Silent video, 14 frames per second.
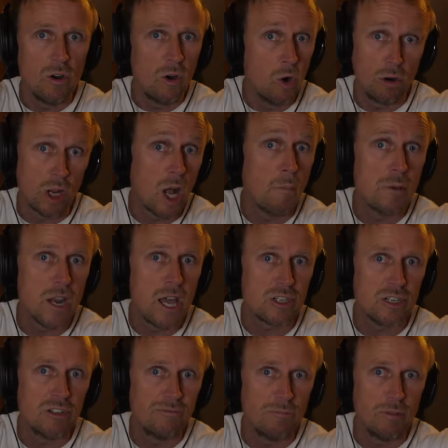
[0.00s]
or a
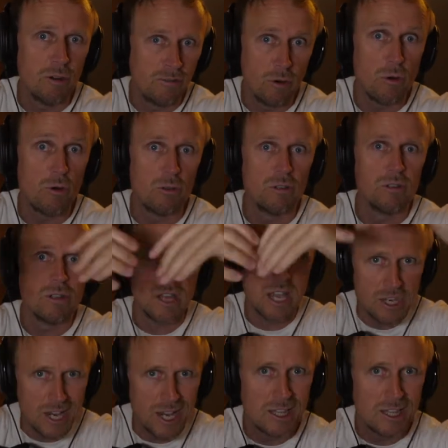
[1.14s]
combination of, of all, and you